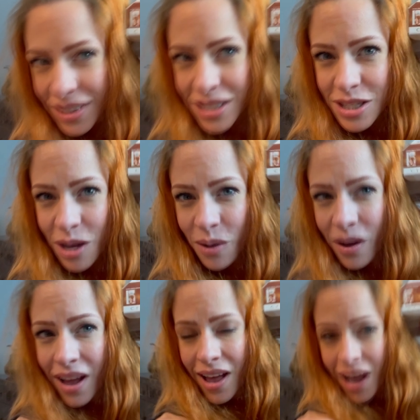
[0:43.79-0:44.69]
So
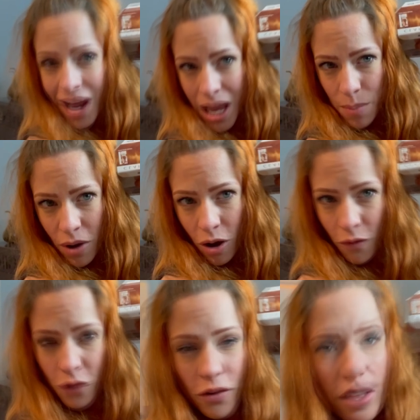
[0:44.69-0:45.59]
I am
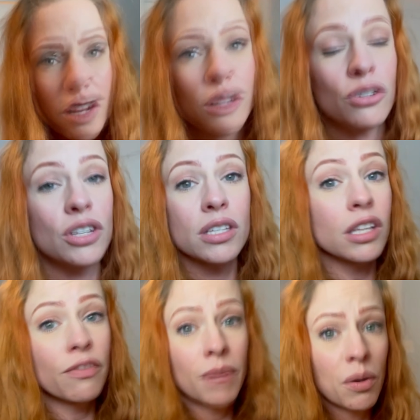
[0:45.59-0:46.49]
hopeful that it'll just
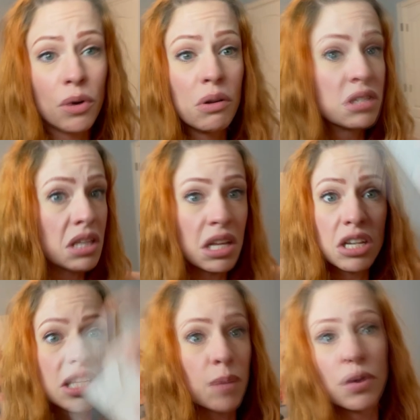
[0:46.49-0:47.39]
lift my roots and then
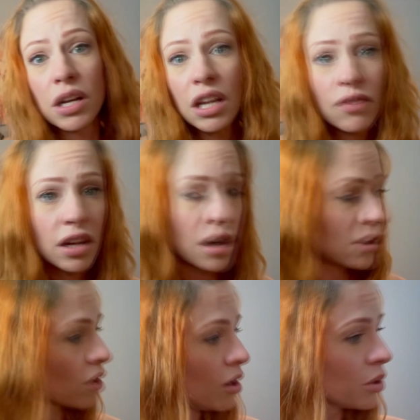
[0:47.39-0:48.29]
just put an even
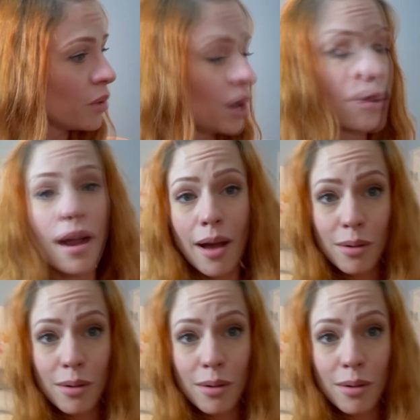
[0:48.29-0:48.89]
color all the way around.